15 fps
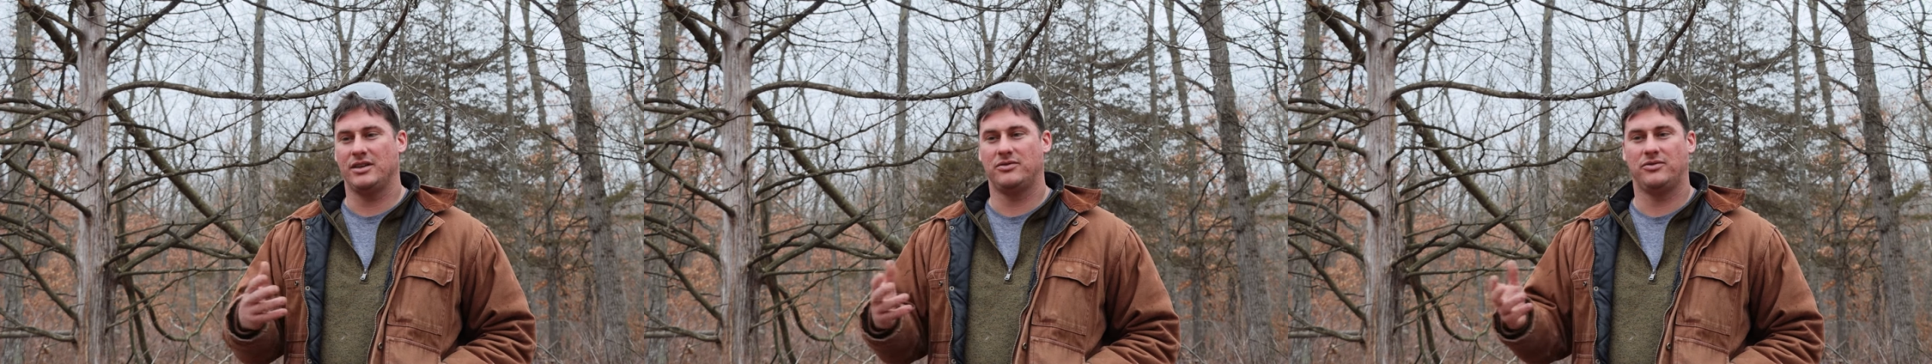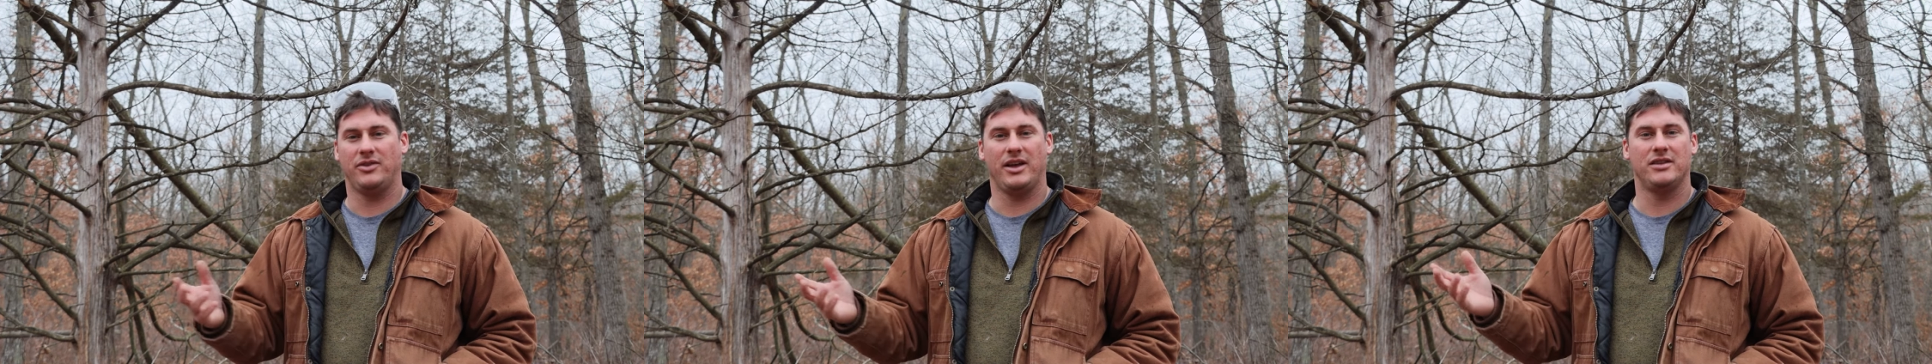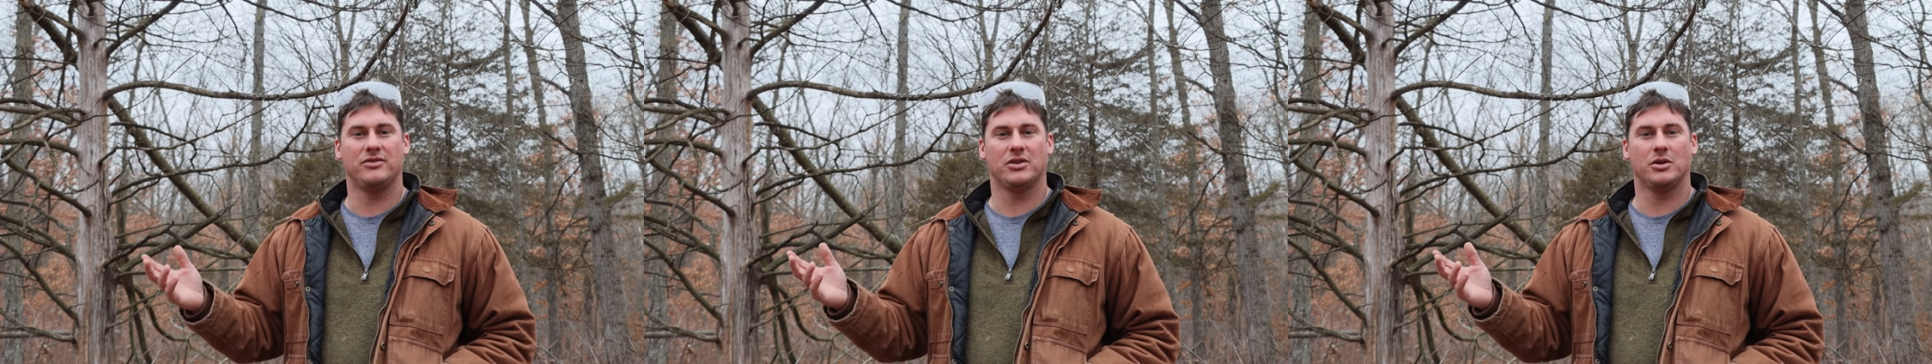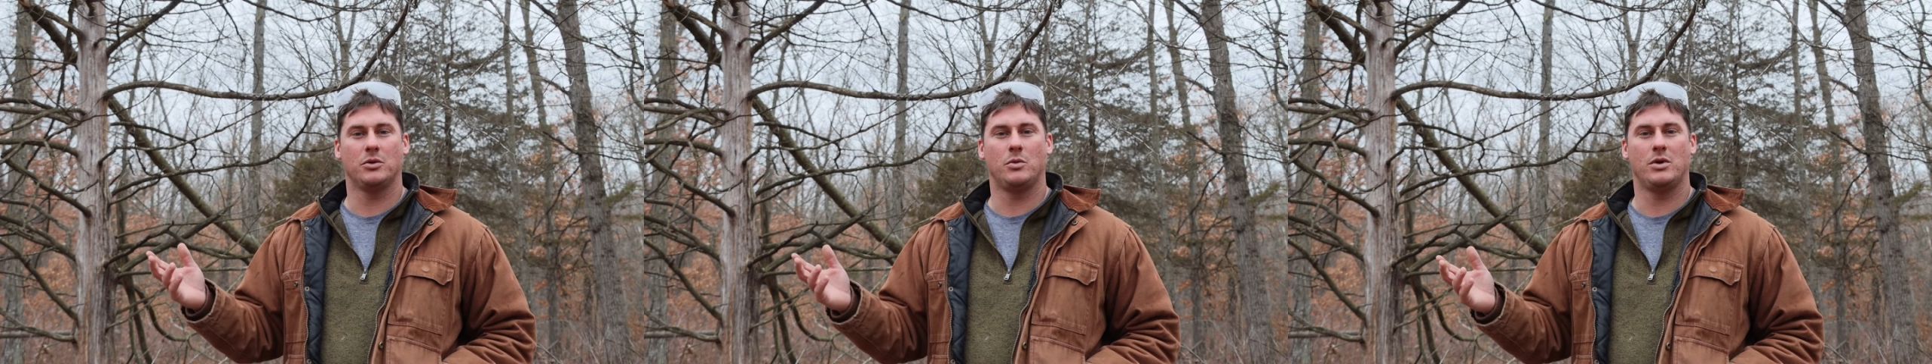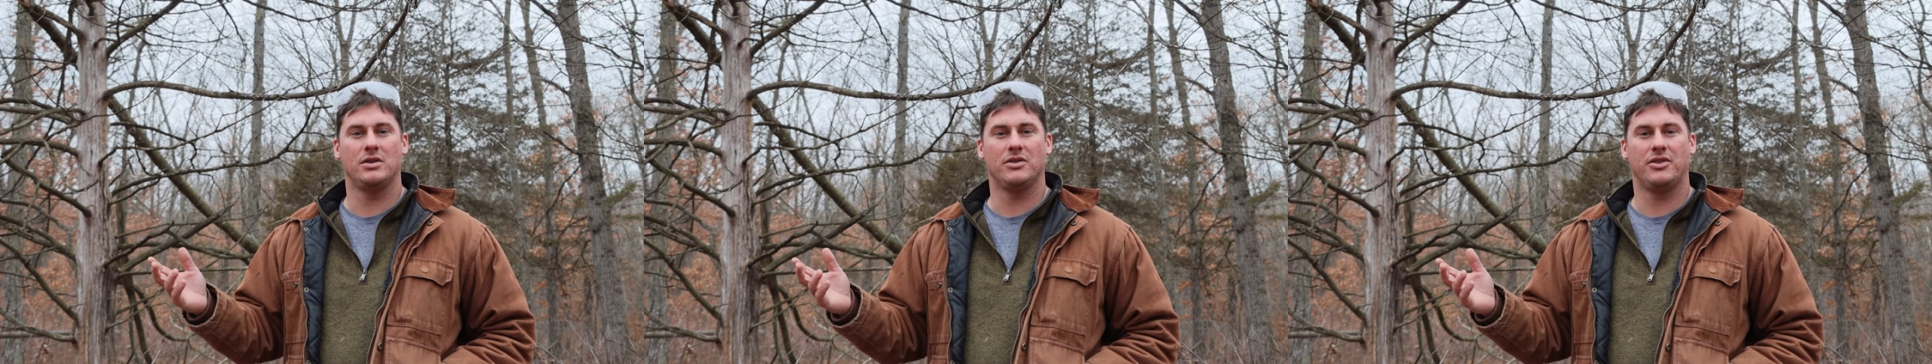favor
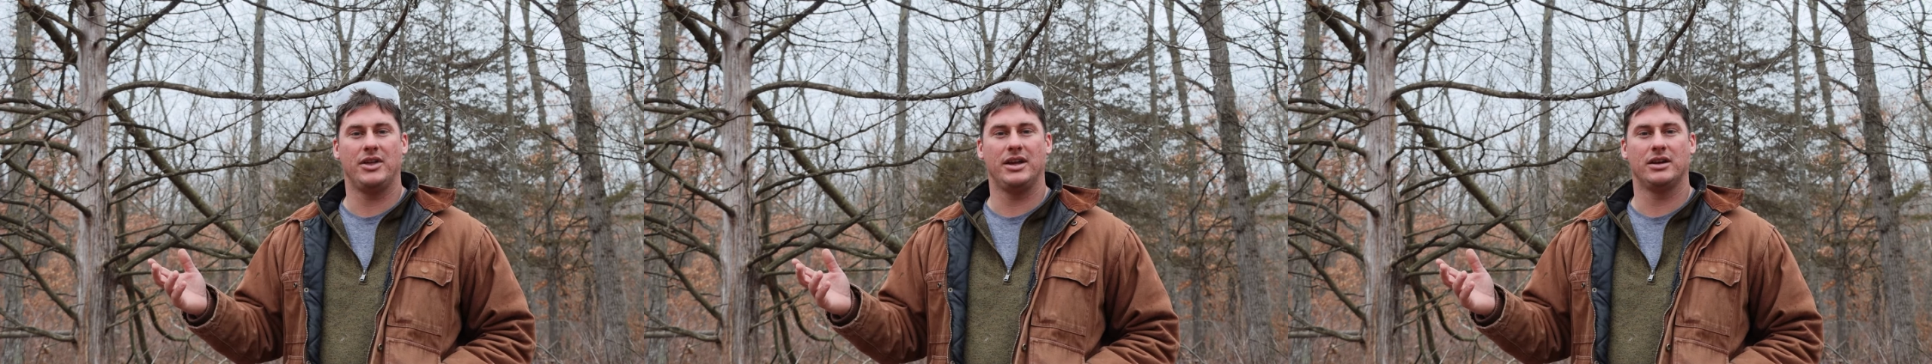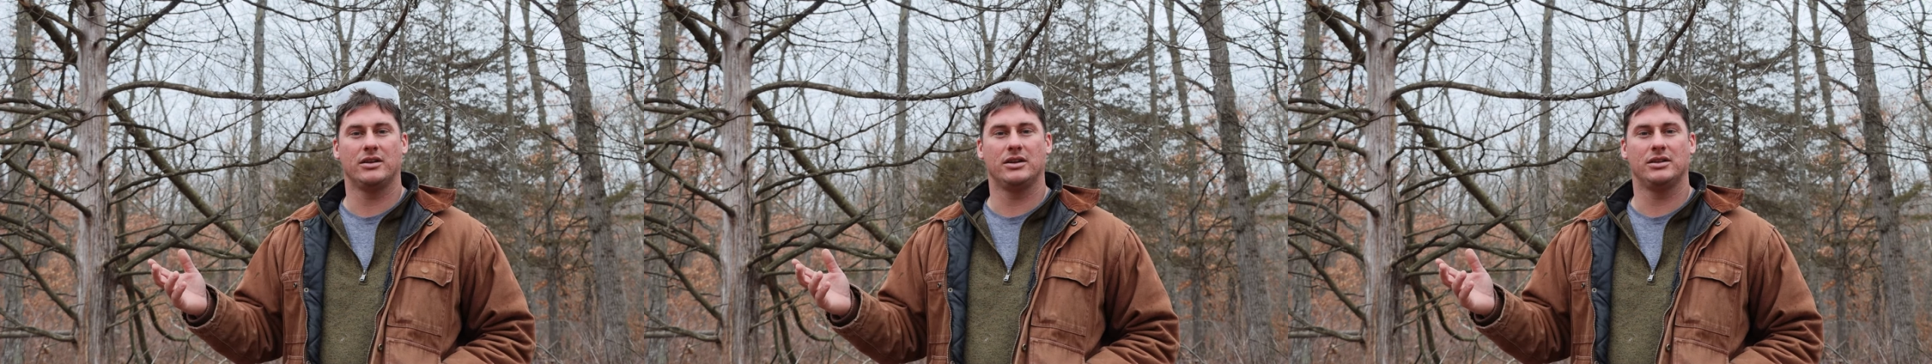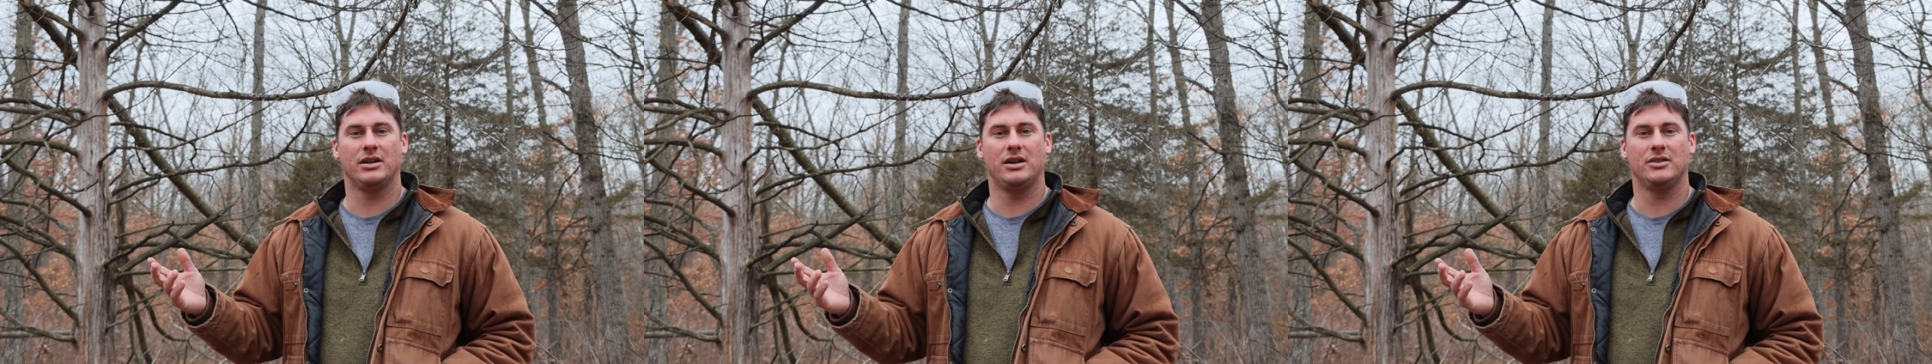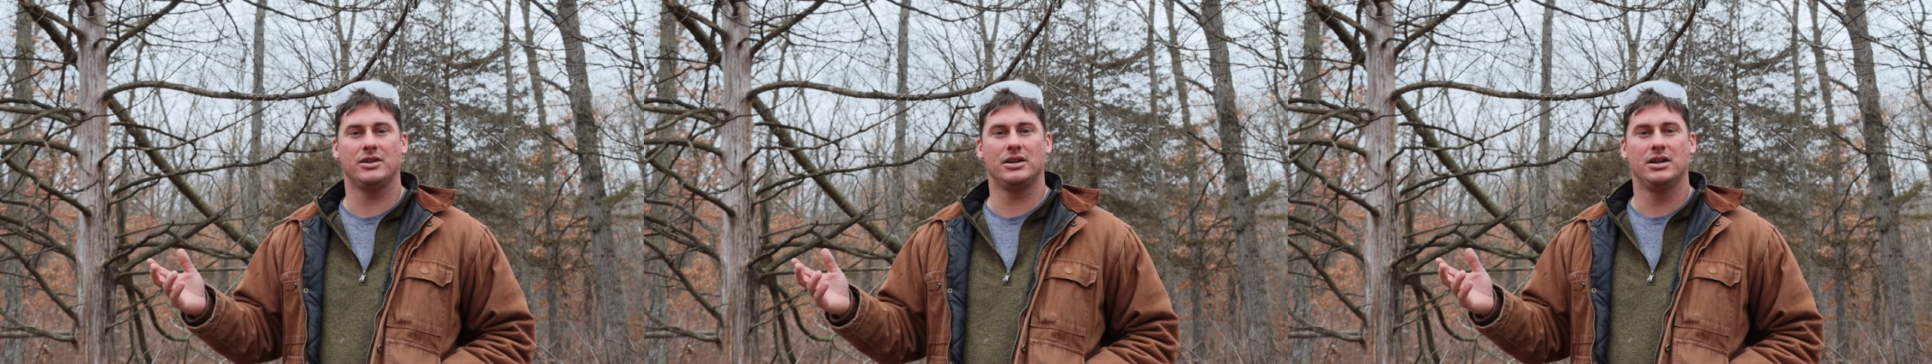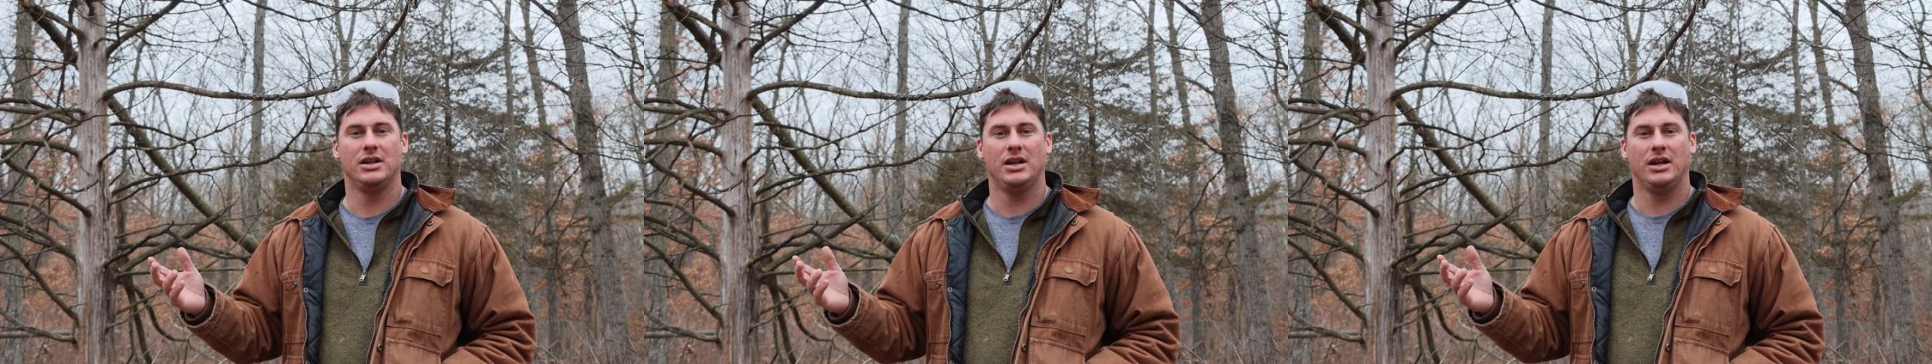one thing or another,